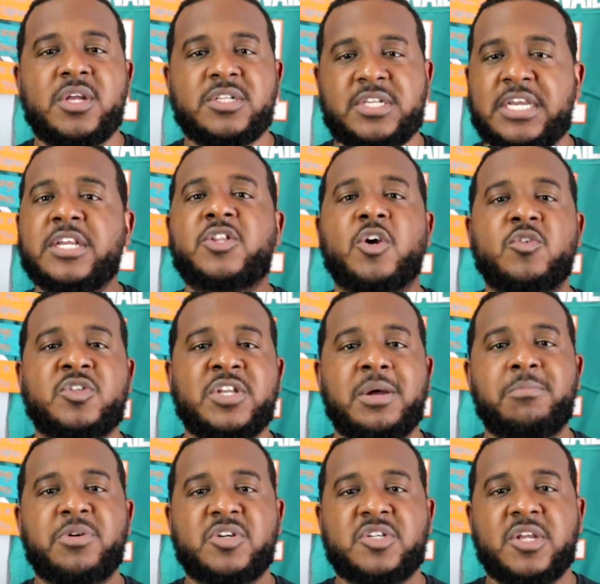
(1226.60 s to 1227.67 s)
to get those
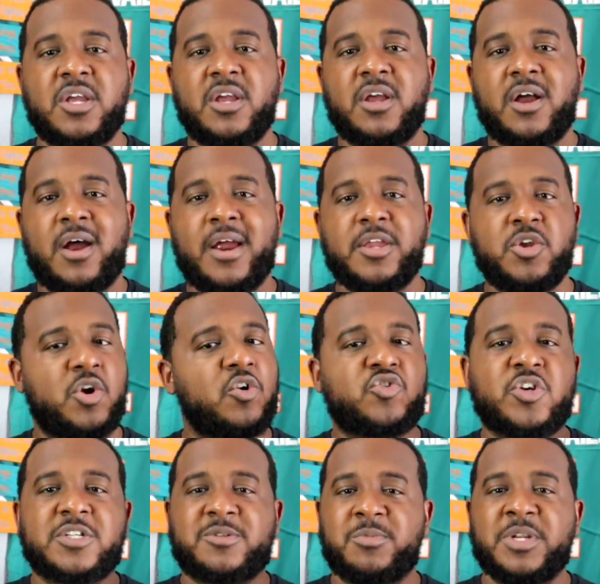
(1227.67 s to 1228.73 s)
numbers. All right, you don't
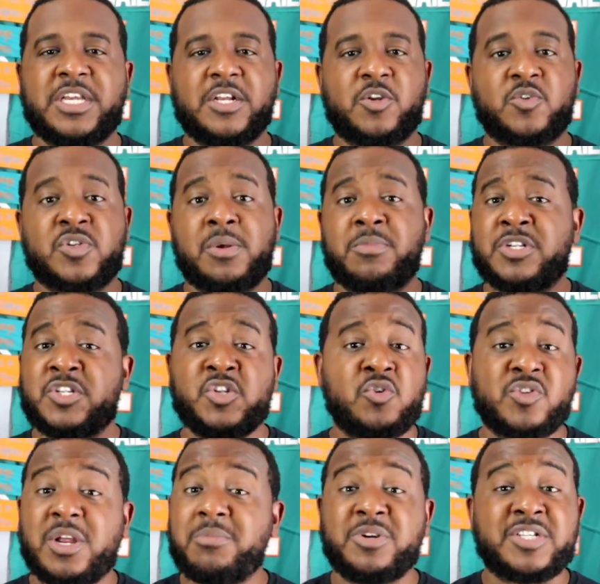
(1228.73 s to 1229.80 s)
trust him to get those numbers.
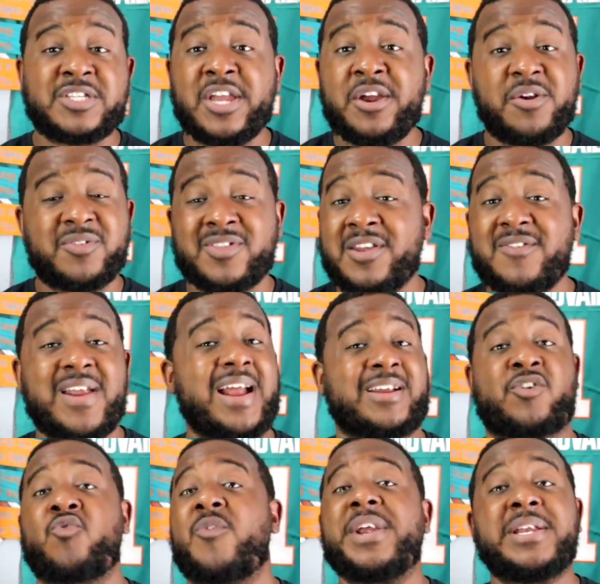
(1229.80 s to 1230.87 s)
Those numbers, they're
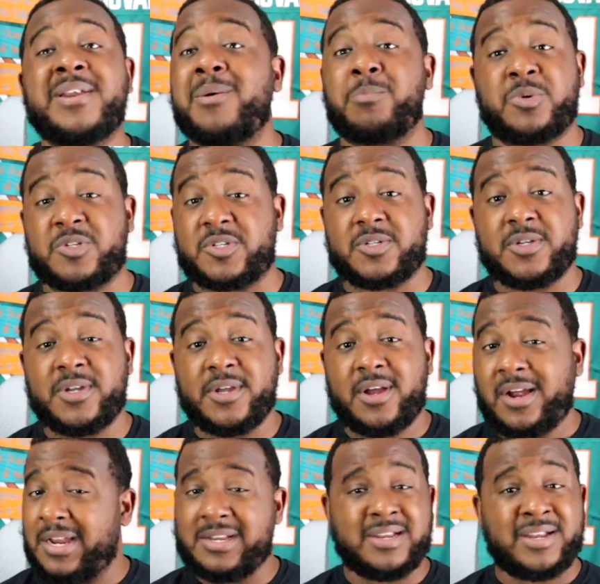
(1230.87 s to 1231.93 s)
not great numbers.
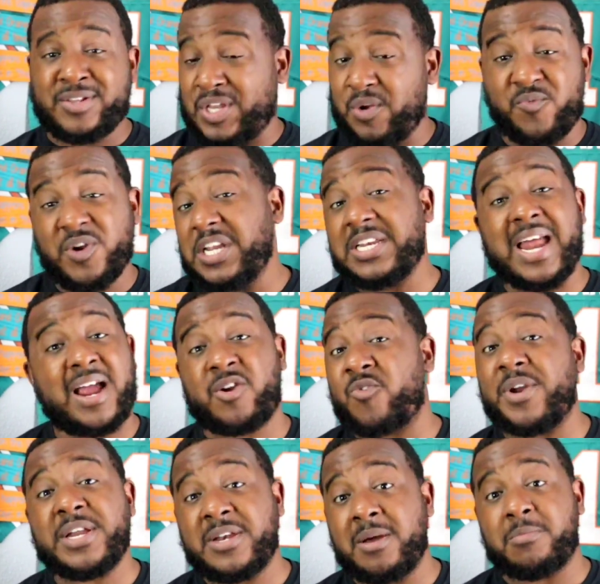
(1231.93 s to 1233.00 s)
All right, they're really not
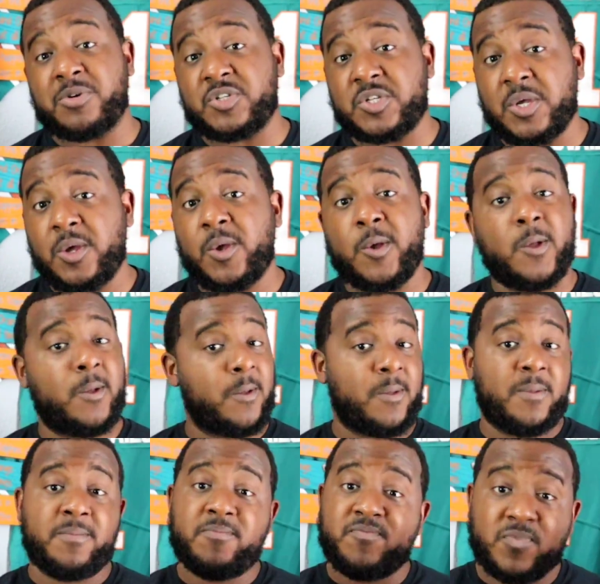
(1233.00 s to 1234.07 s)
great numbers.
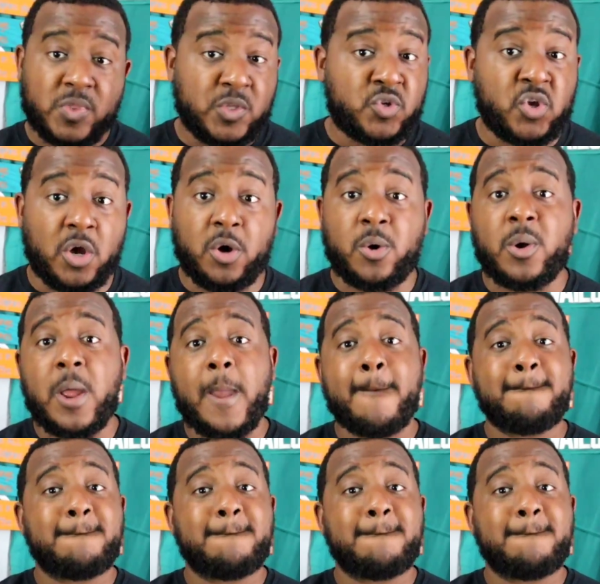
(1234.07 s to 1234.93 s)
So